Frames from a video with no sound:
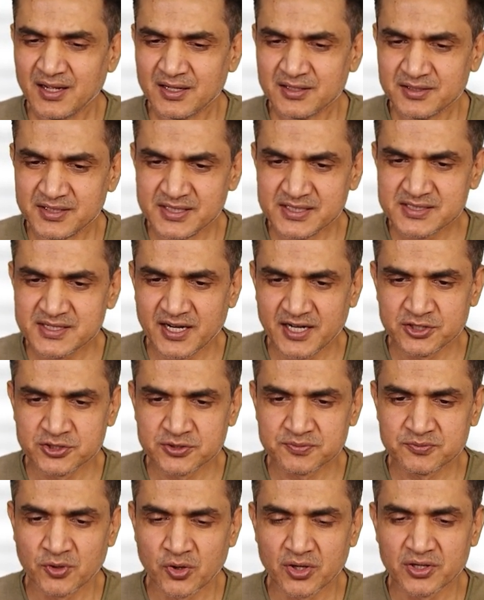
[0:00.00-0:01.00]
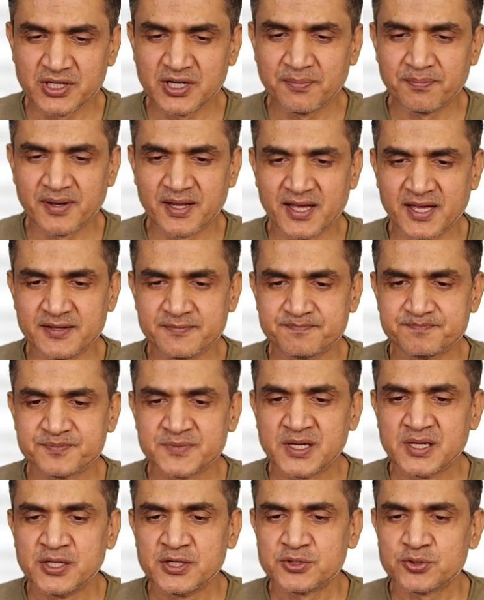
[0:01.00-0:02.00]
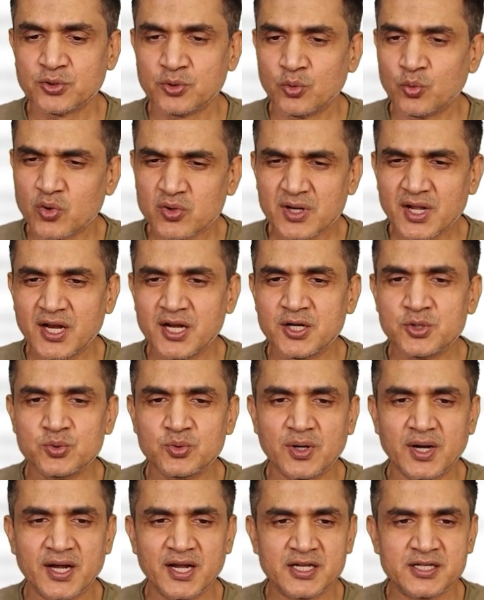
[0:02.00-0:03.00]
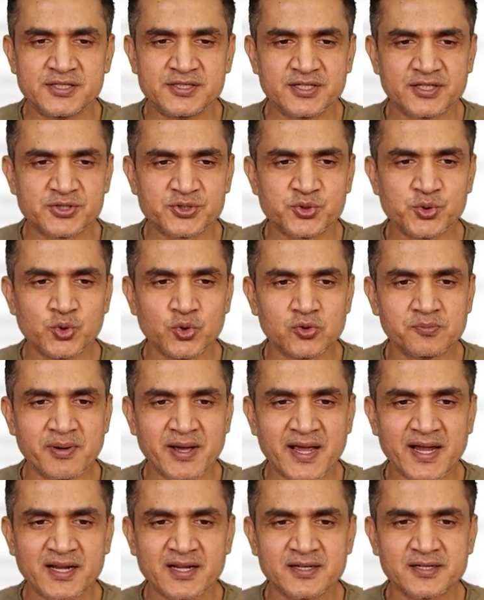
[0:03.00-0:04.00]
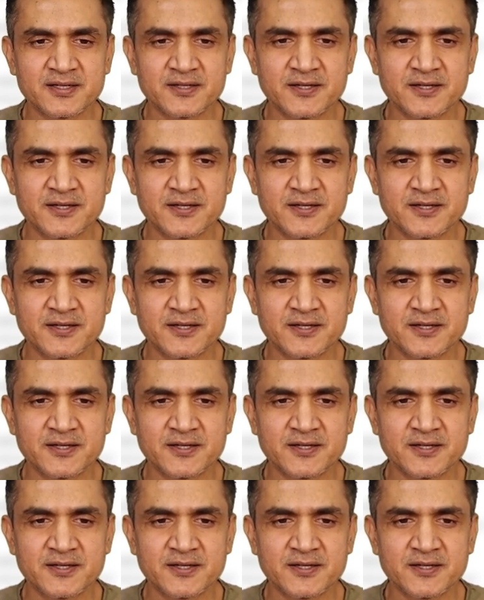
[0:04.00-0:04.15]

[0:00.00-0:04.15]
these kinds of long reply. So what I'll do, I'll just go back